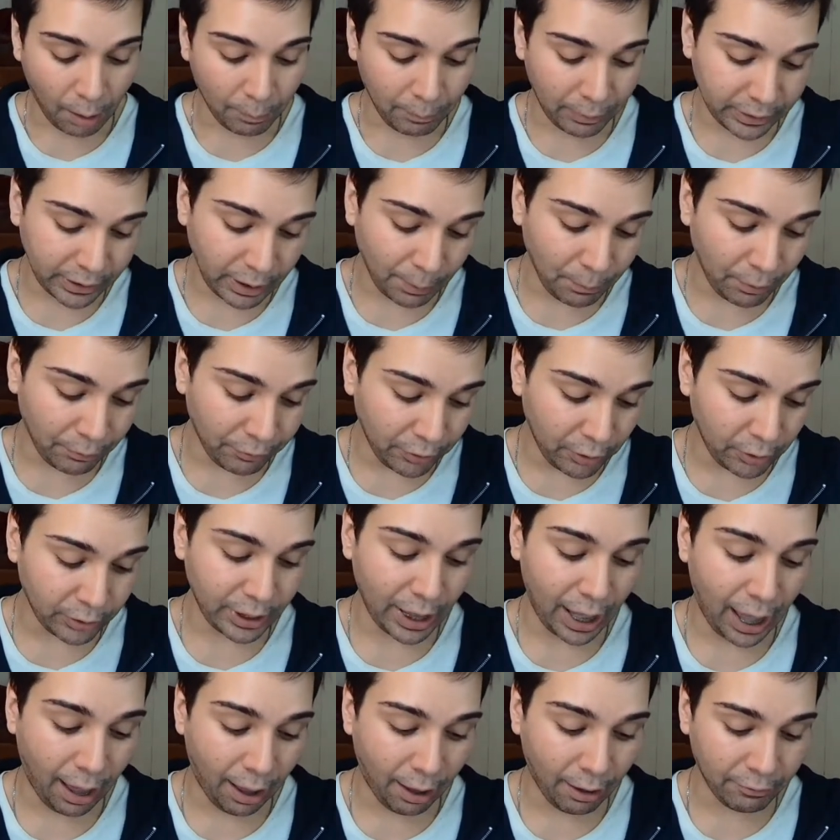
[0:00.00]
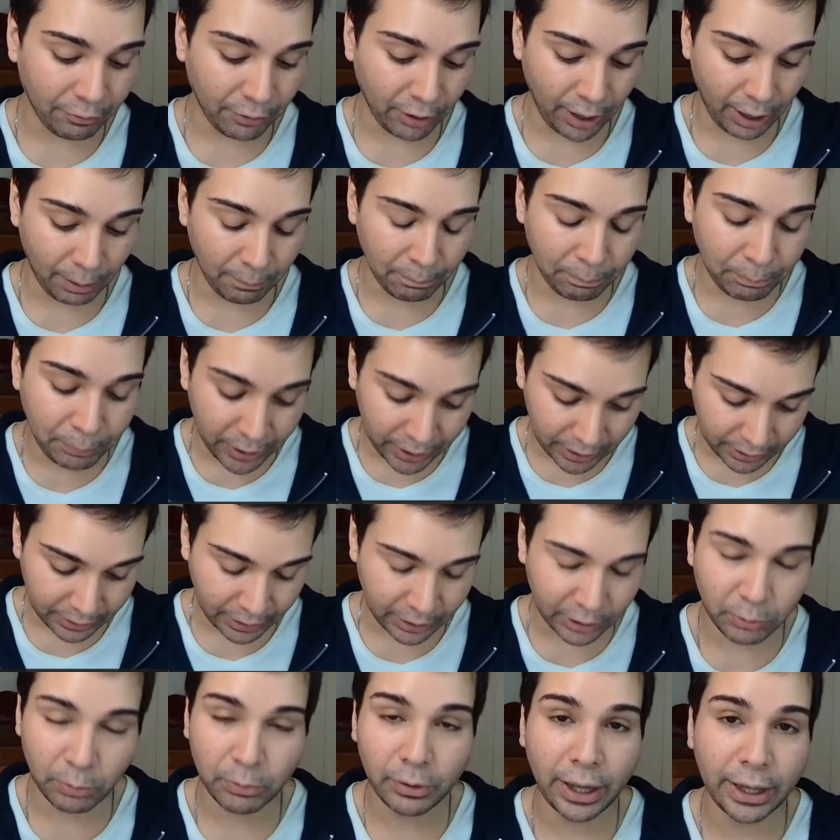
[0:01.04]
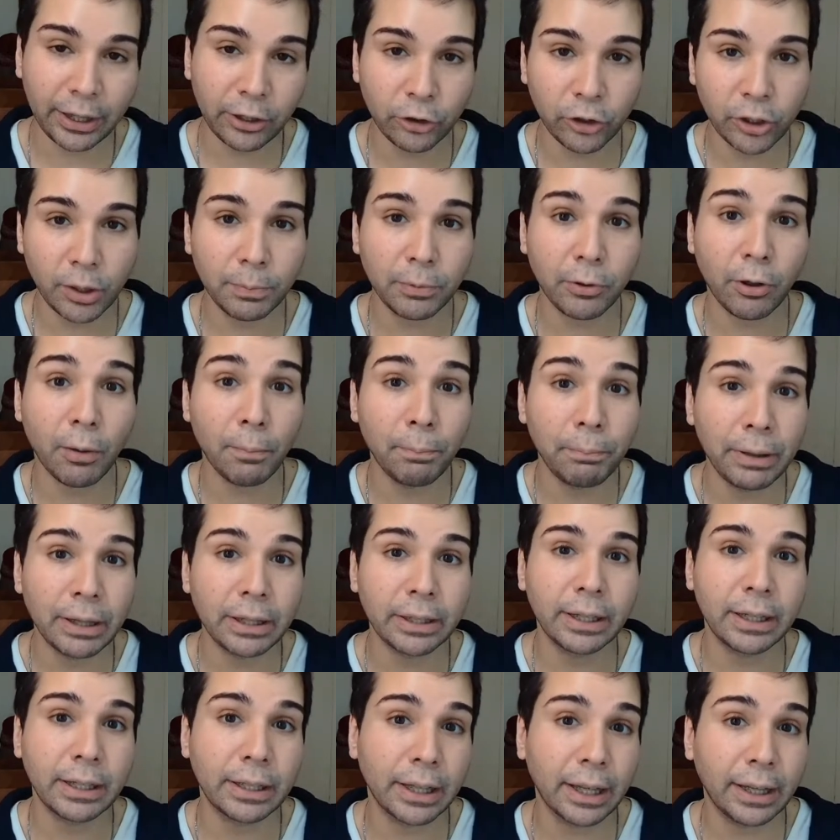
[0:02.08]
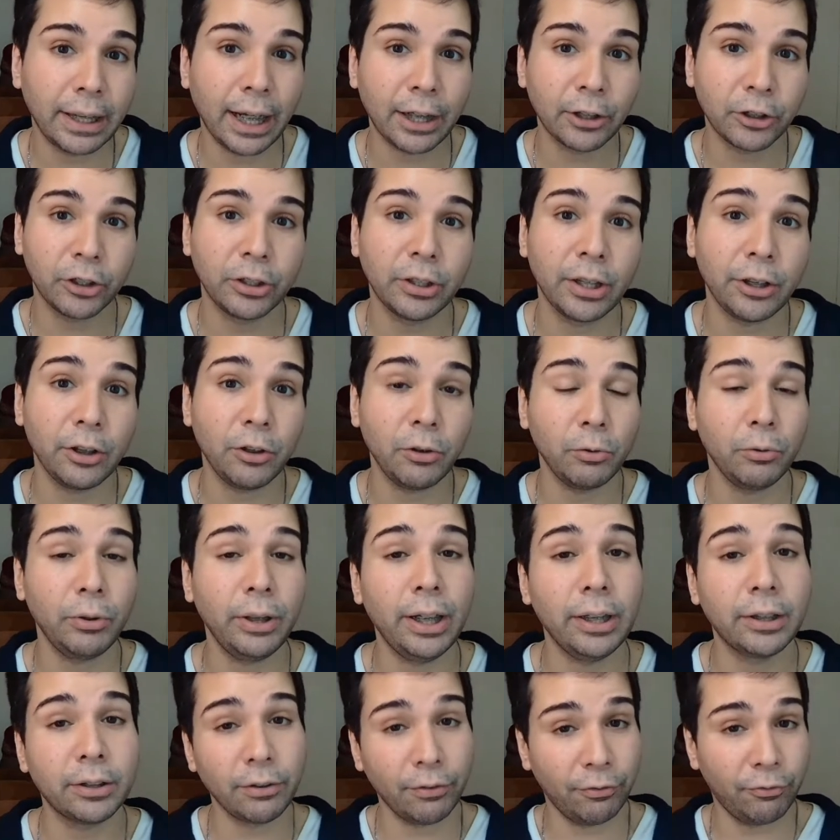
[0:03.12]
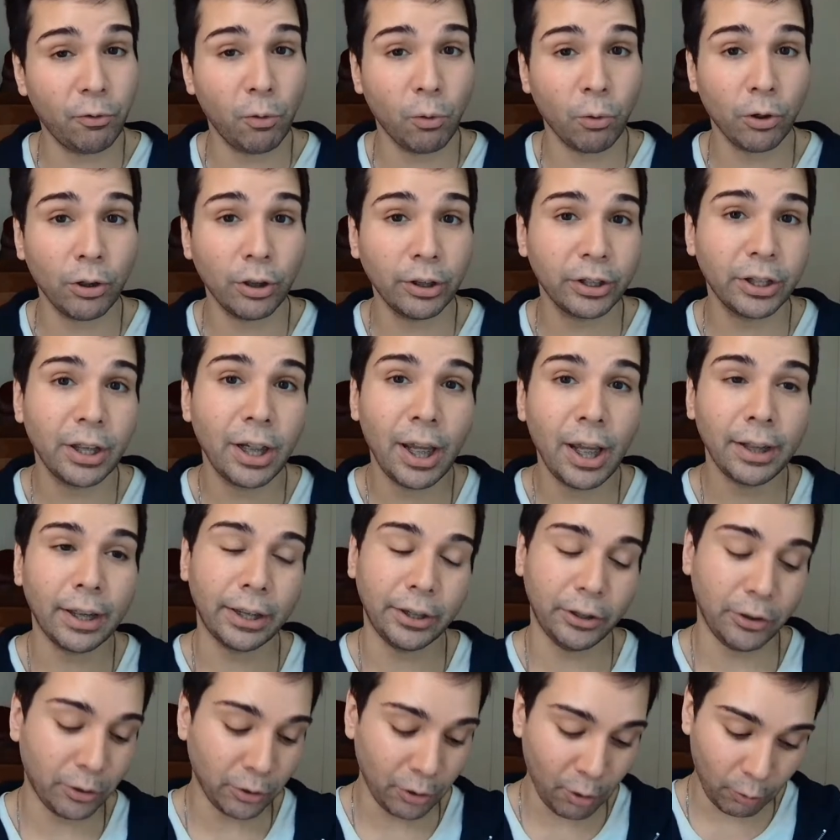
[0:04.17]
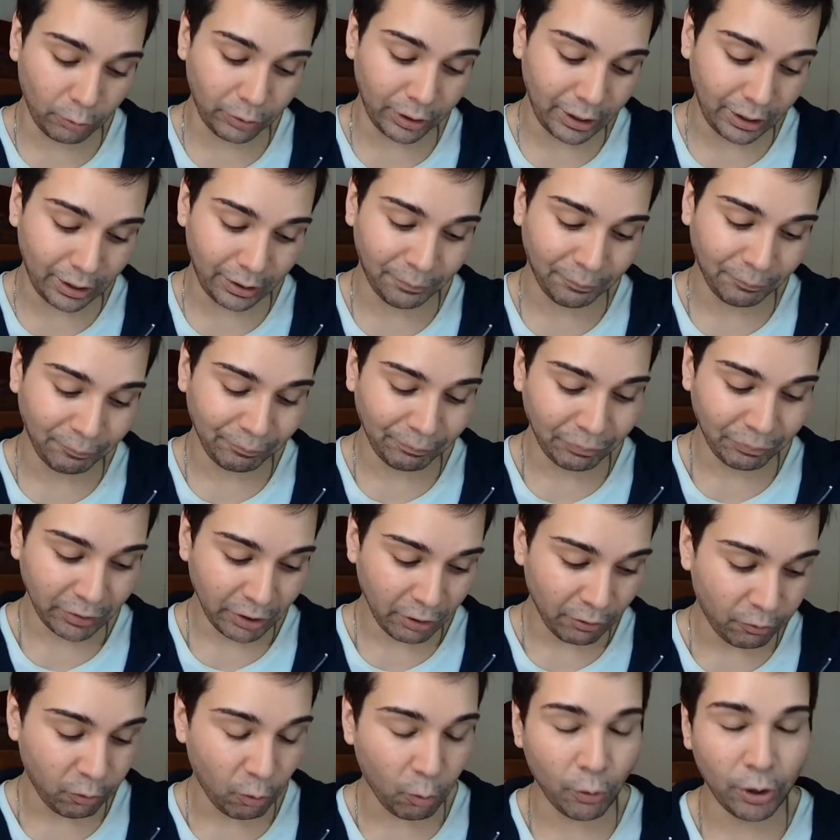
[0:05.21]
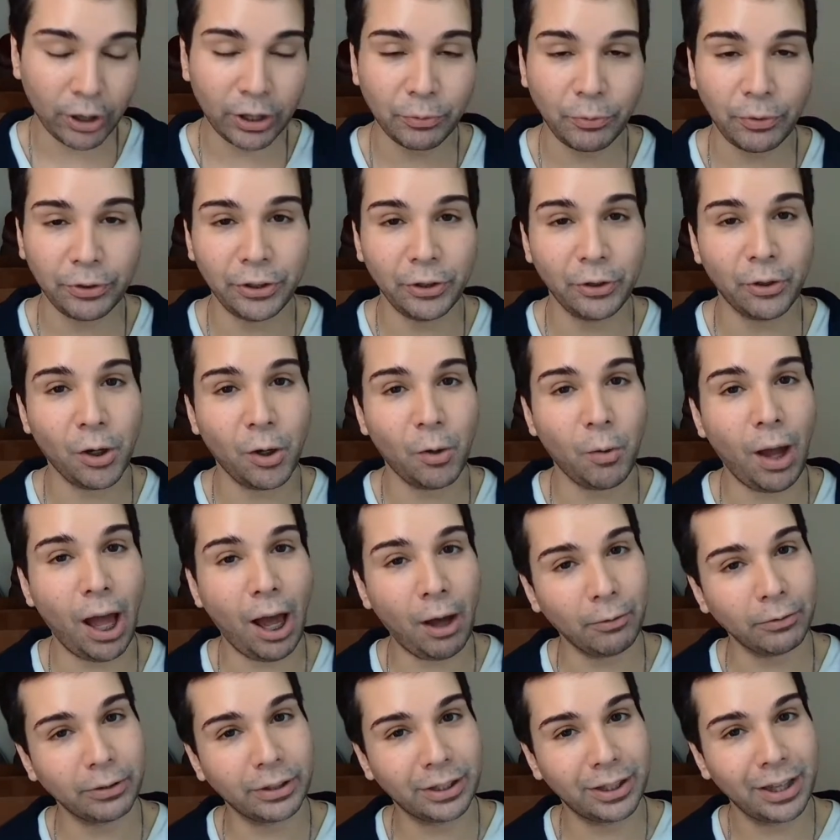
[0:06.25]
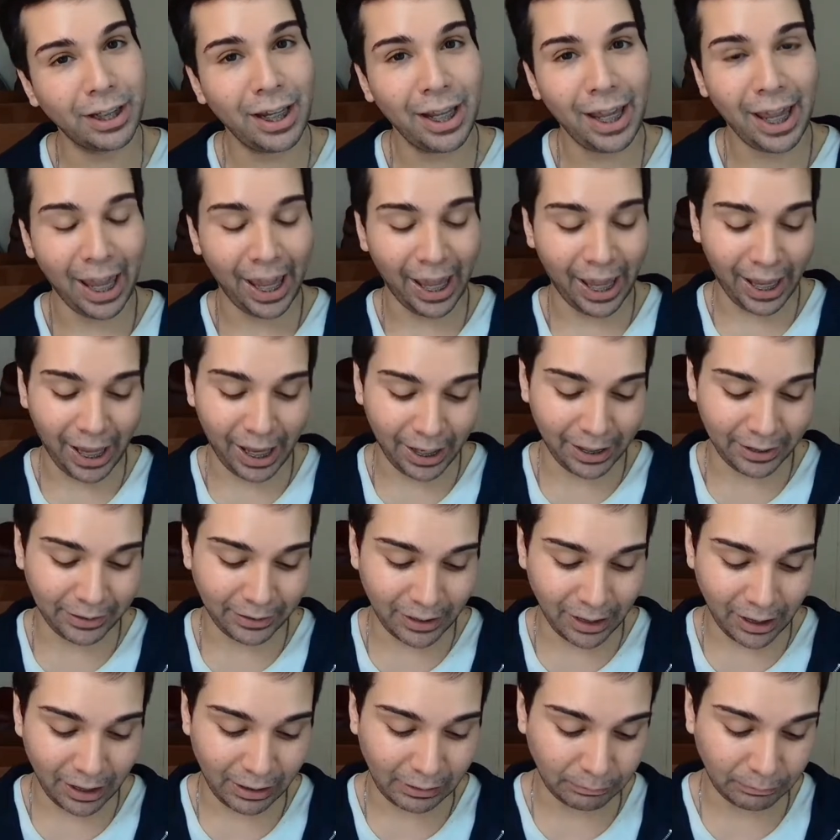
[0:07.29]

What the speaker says: Some of you have business relationships or business connections that you need to forge that you can only forge when you go out and